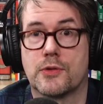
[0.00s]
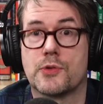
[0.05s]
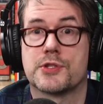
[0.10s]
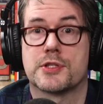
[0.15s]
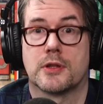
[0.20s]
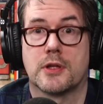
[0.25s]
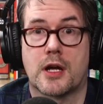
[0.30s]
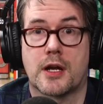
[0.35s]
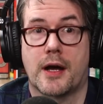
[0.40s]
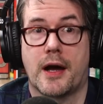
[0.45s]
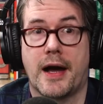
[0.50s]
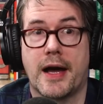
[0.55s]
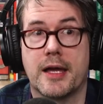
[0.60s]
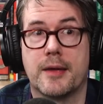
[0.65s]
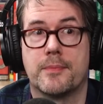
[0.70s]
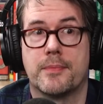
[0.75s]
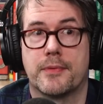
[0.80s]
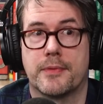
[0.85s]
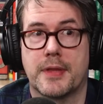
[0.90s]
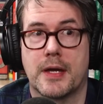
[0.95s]
There was a lot of
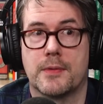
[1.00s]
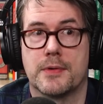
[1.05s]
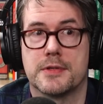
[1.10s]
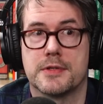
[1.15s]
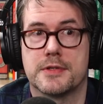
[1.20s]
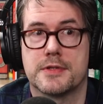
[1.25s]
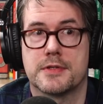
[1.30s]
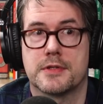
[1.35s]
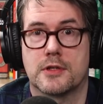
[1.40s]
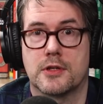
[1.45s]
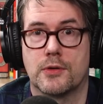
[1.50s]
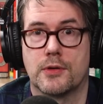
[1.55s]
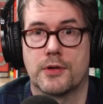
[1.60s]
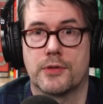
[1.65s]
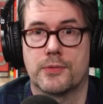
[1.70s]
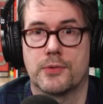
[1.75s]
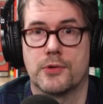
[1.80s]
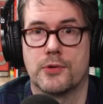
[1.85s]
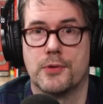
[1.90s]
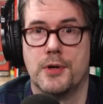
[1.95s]
hype that was
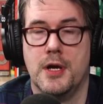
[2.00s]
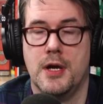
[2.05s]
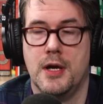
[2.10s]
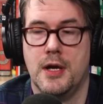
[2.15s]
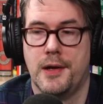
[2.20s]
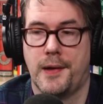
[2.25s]
going through.